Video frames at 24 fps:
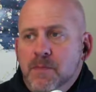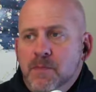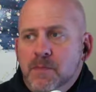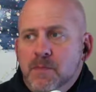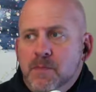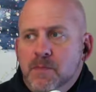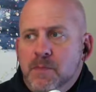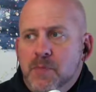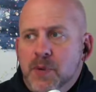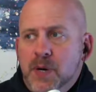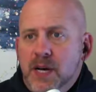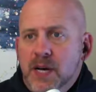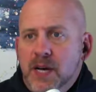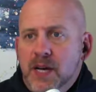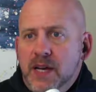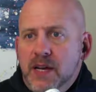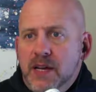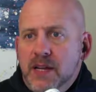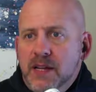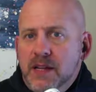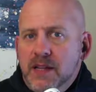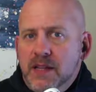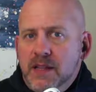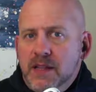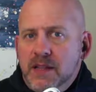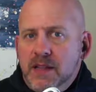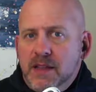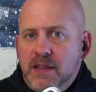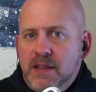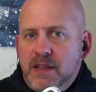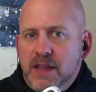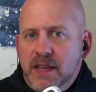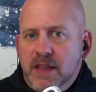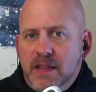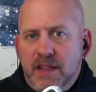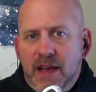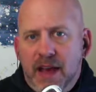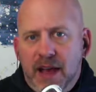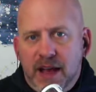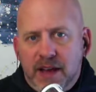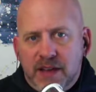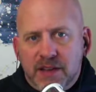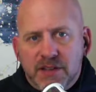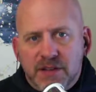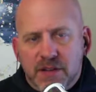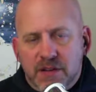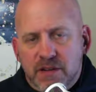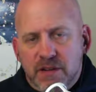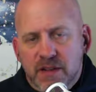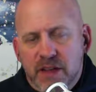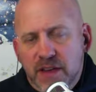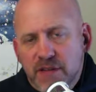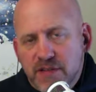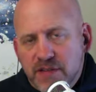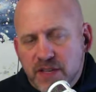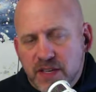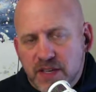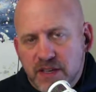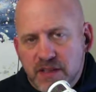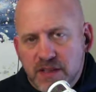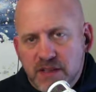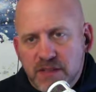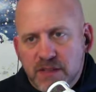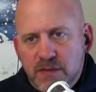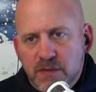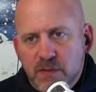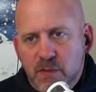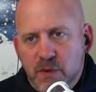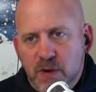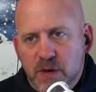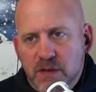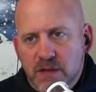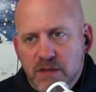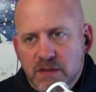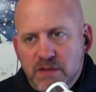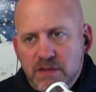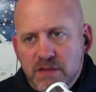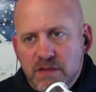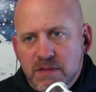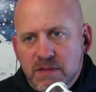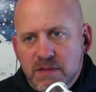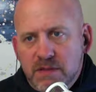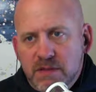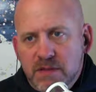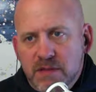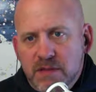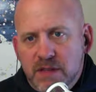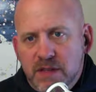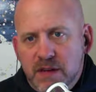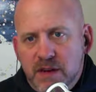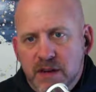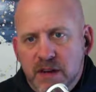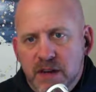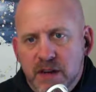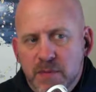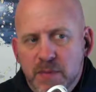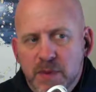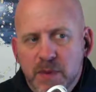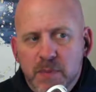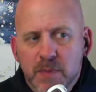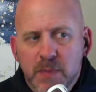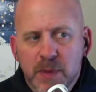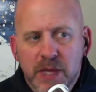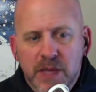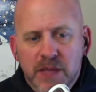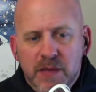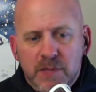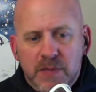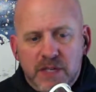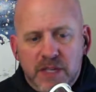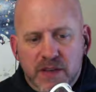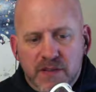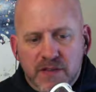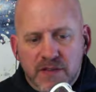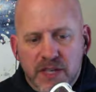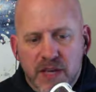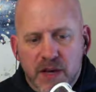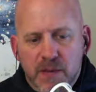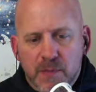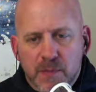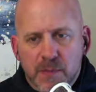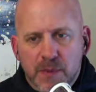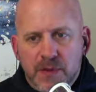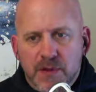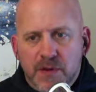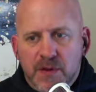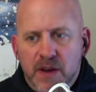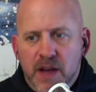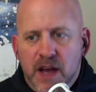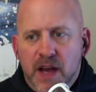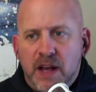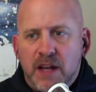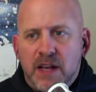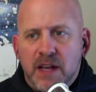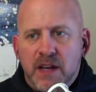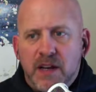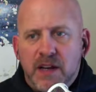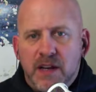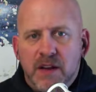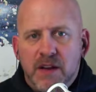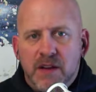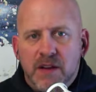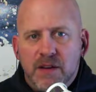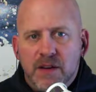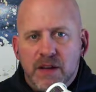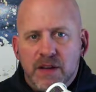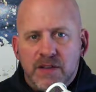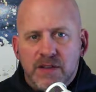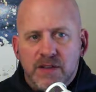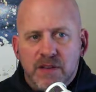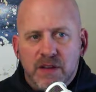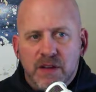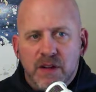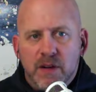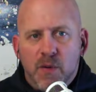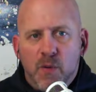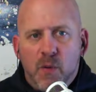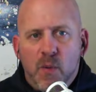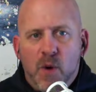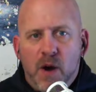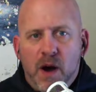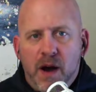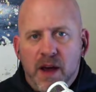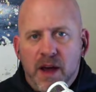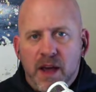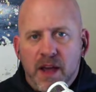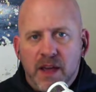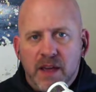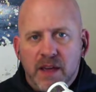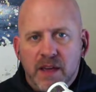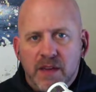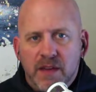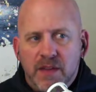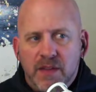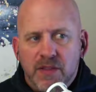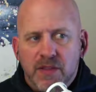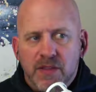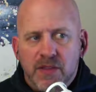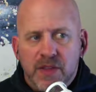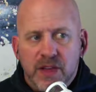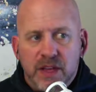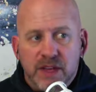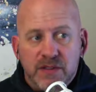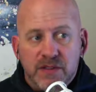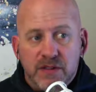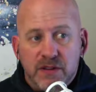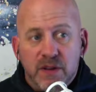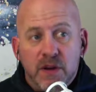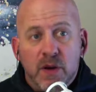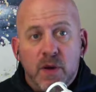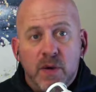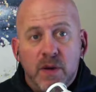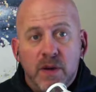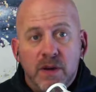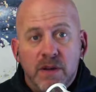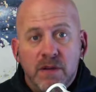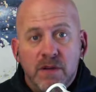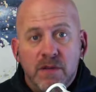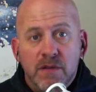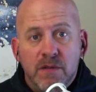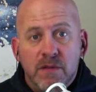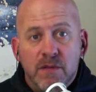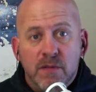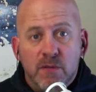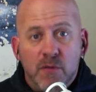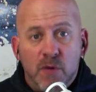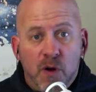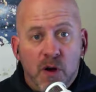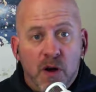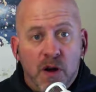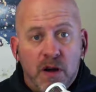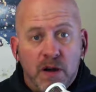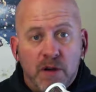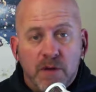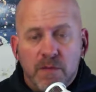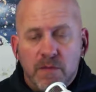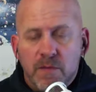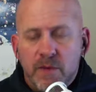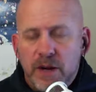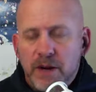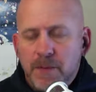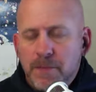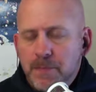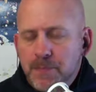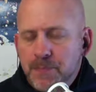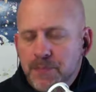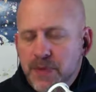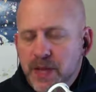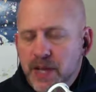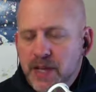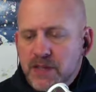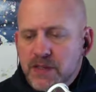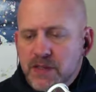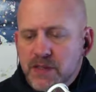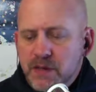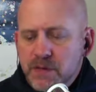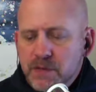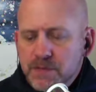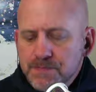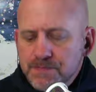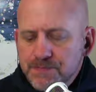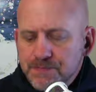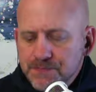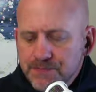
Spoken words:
but they lack certain life skills, well, they're going to be beating themselves up, but they're not going to necessarily know why things are going wrong, right? And so